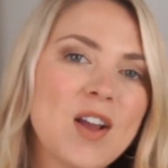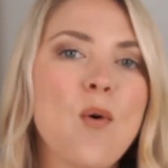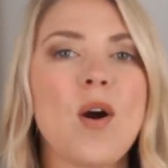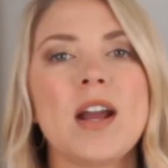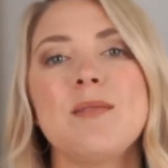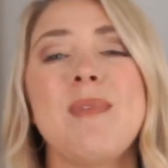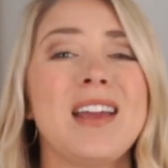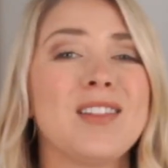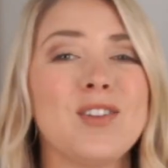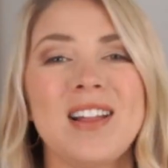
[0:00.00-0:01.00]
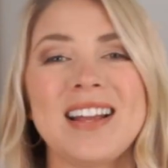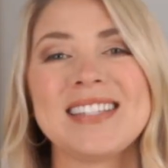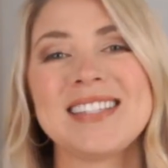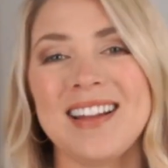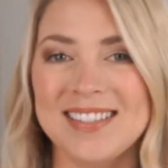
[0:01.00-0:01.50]
or I can make it look like
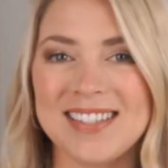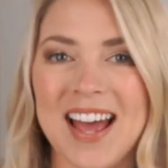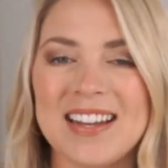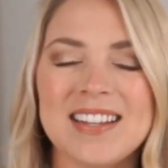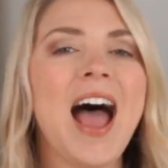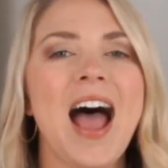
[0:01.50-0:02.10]
it's sunset.